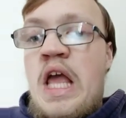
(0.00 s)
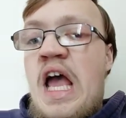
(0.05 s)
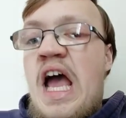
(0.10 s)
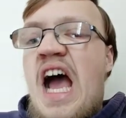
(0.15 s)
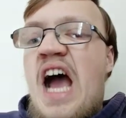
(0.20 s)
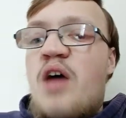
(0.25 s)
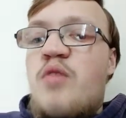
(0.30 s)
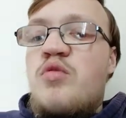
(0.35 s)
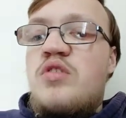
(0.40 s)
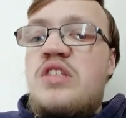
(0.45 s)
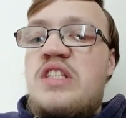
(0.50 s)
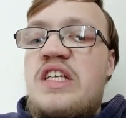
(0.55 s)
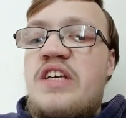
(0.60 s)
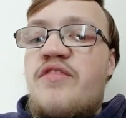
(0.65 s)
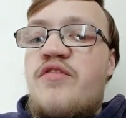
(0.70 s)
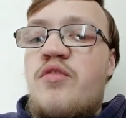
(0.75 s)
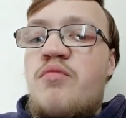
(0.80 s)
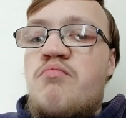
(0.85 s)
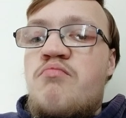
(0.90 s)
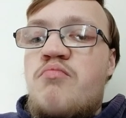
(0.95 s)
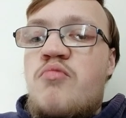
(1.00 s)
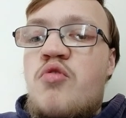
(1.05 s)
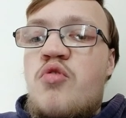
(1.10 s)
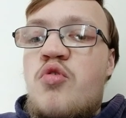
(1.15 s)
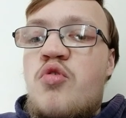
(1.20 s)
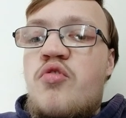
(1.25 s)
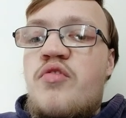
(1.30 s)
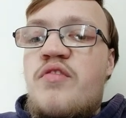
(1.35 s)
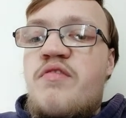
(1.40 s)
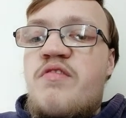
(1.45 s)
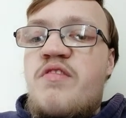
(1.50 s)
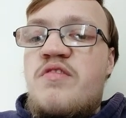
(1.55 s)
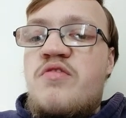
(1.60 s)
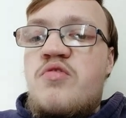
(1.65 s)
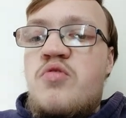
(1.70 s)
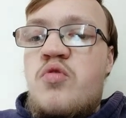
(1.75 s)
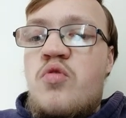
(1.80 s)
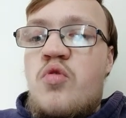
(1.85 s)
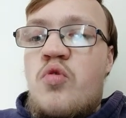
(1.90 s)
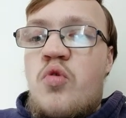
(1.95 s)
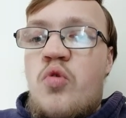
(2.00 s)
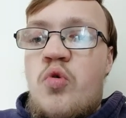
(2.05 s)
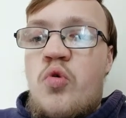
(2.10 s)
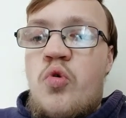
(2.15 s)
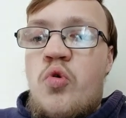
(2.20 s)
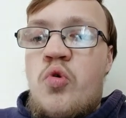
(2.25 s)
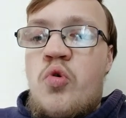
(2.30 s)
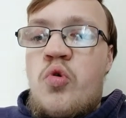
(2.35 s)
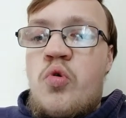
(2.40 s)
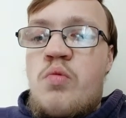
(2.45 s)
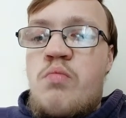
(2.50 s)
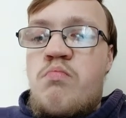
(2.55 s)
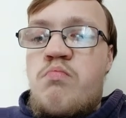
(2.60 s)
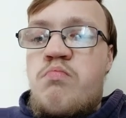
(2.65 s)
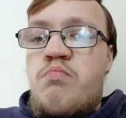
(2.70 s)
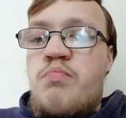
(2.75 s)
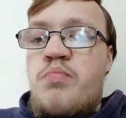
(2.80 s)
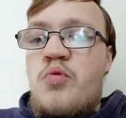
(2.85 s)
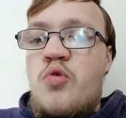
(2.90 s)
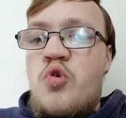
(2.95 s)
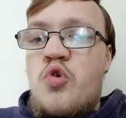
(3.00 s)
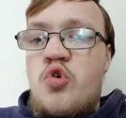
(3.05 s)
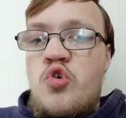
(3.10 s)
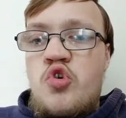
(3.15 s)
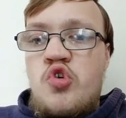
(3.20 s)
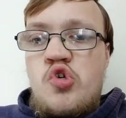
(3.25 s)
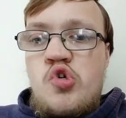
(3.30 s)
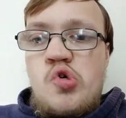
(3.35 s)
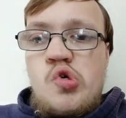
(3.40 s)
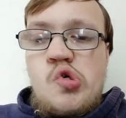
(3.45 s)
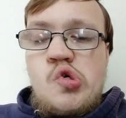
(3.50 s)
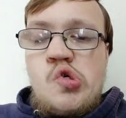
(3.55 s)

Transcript: I would give you more of a tour, but